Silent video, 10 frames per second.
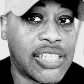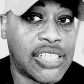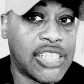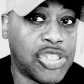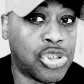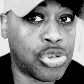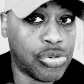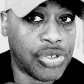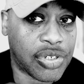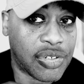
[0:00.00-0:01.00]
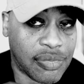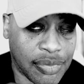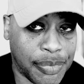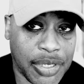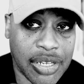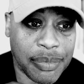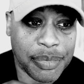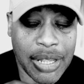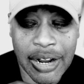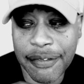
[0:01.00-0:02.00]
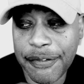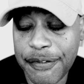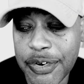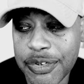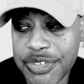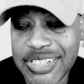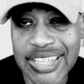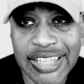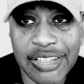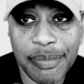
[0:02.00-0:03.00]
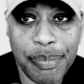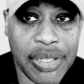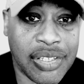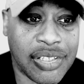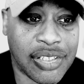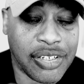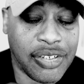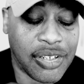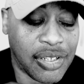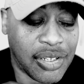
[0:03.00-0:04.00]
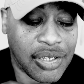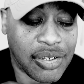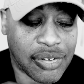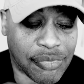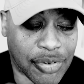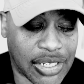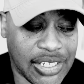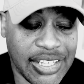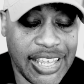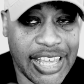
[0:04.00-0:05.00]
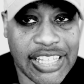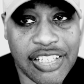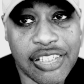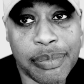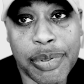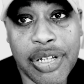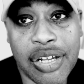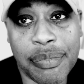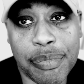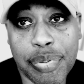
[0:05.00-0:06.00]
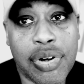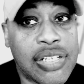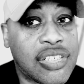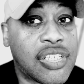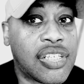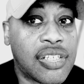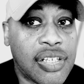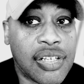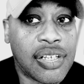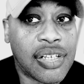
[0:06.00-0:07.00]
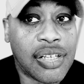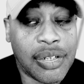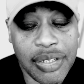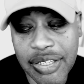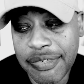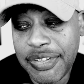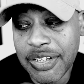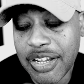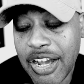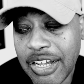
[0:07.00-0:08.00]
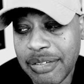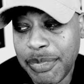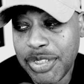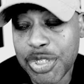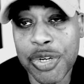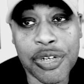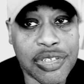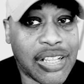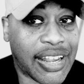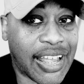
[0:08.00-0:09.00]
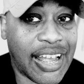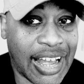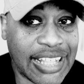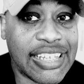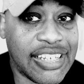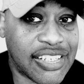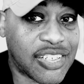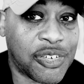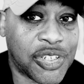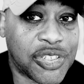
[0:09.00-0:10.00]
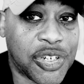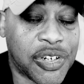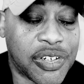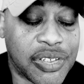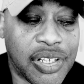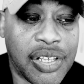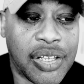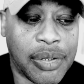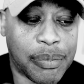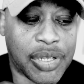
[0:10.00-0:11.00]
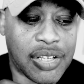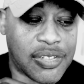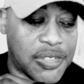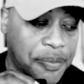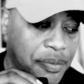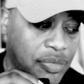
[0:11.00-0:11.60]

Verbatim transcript: Kennedy Jr. will become our first independently running candidate to become president. If the economy turns like I think it's going to turn, because